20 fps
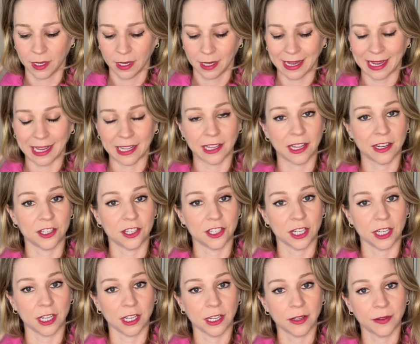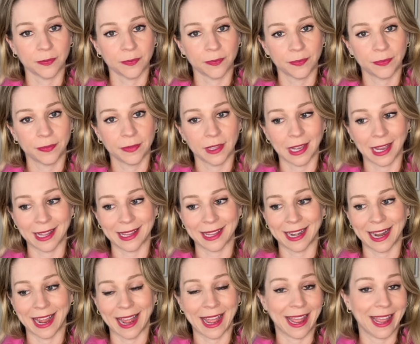and then G, and
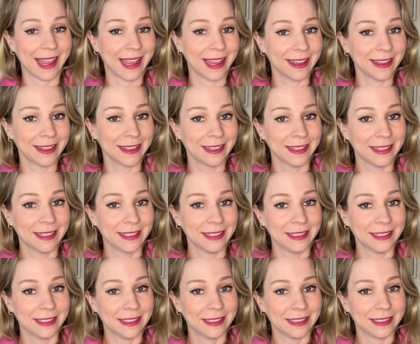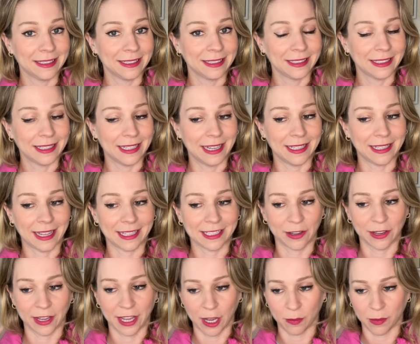then A, and that's
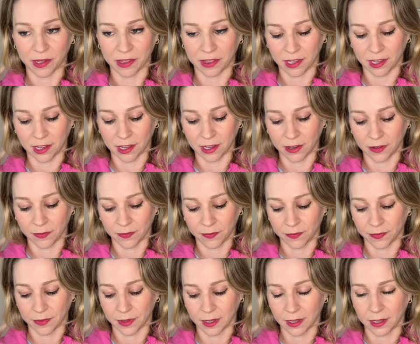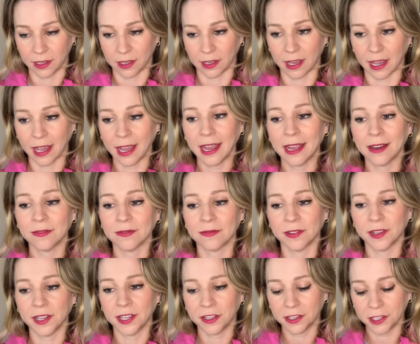how I came with the you can't
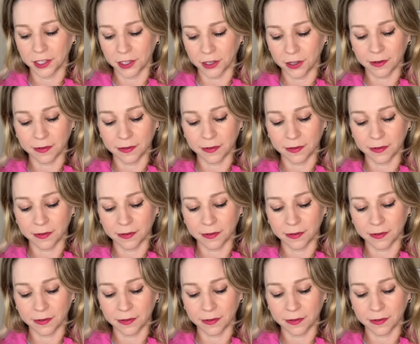feel your